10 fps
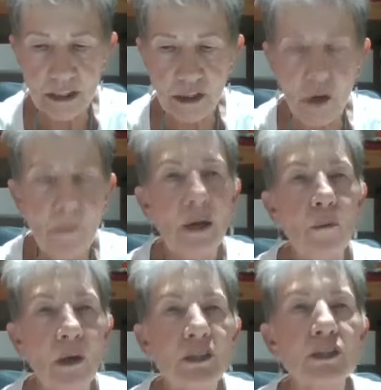No matter
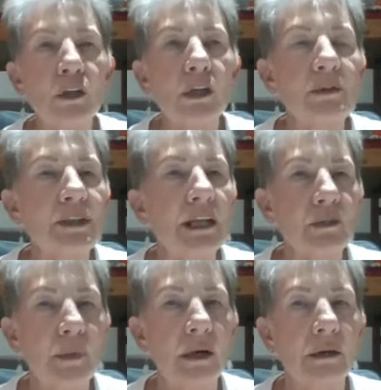what
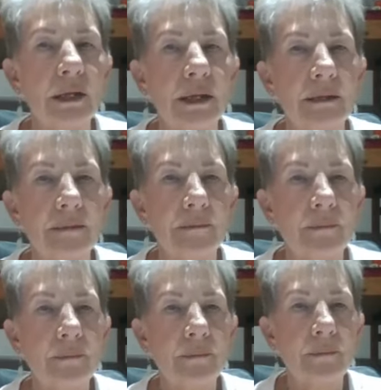circumstance we are in,
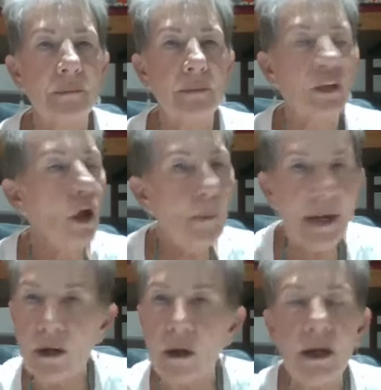no
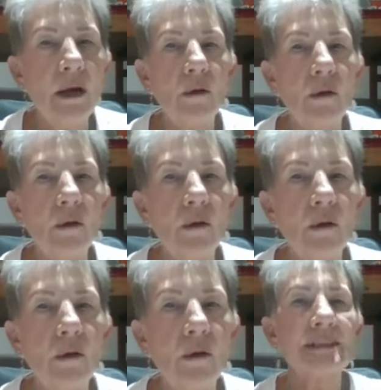matter
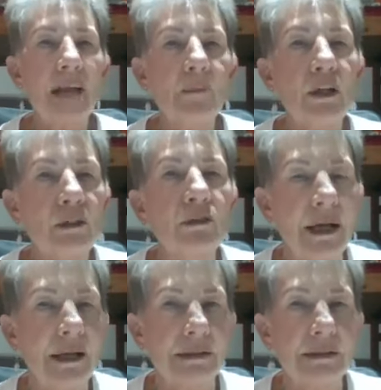what is coming to
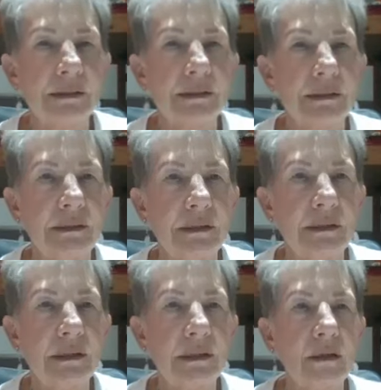us,
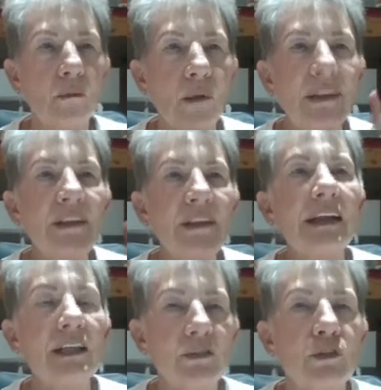one thing
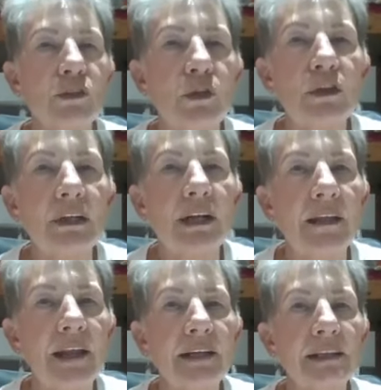is for certain,
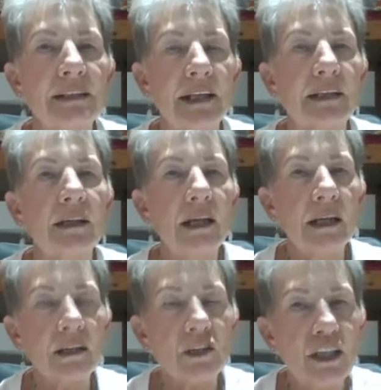and that is that
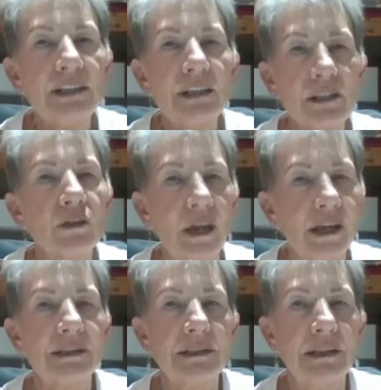Jesus
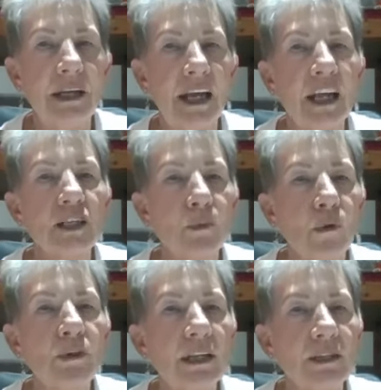Christ has
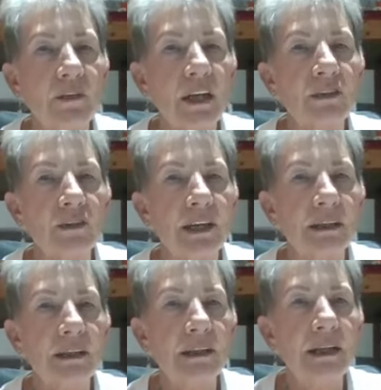brought us victory.
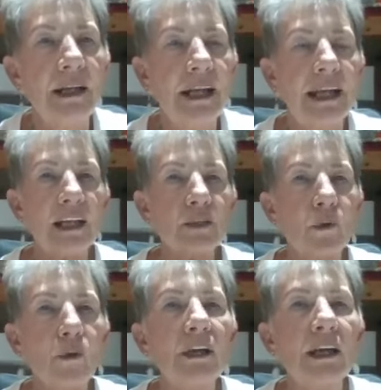He has
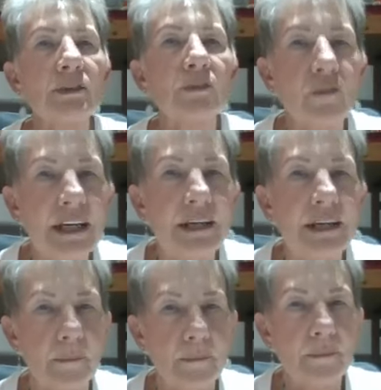brought us freedom.